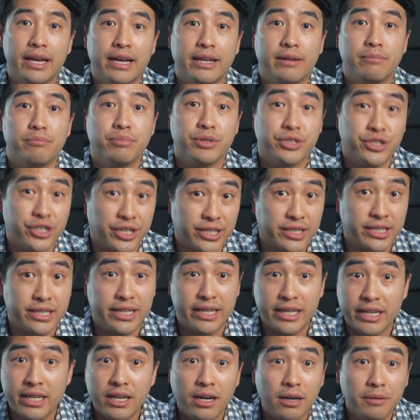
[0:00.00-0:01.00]
and projected
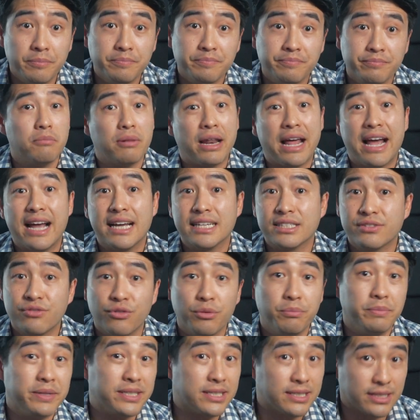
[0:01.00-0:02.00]
income, plans for
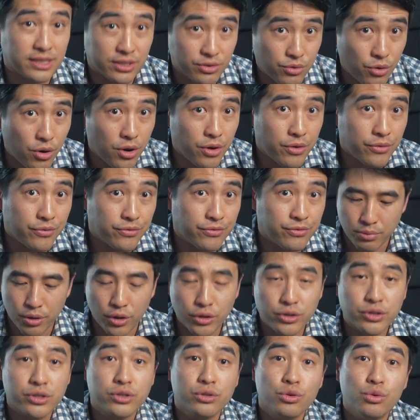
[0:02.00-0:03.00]
business growth,
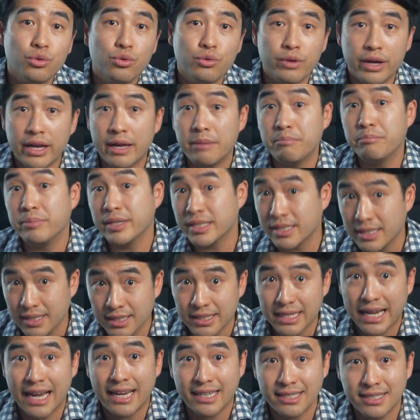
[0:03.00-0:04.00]
personal and
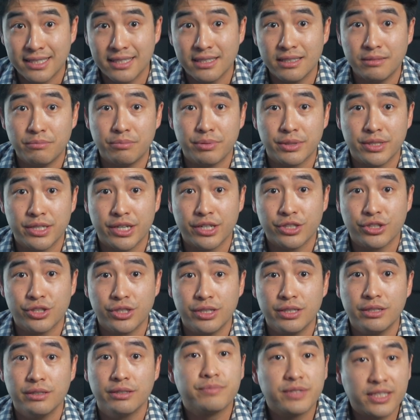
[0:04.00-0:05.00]
business asset
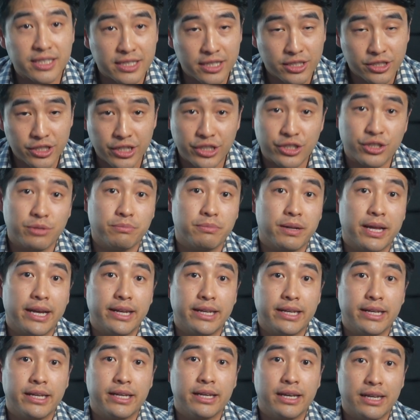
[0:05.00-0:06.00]
protection, succession
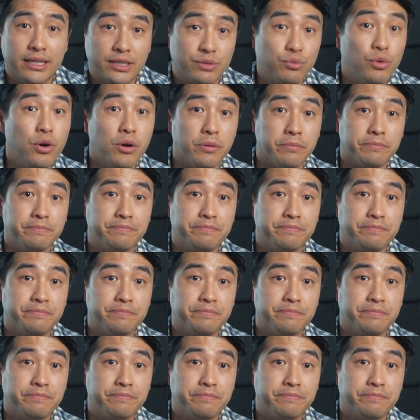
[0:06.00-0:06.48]
planning as well.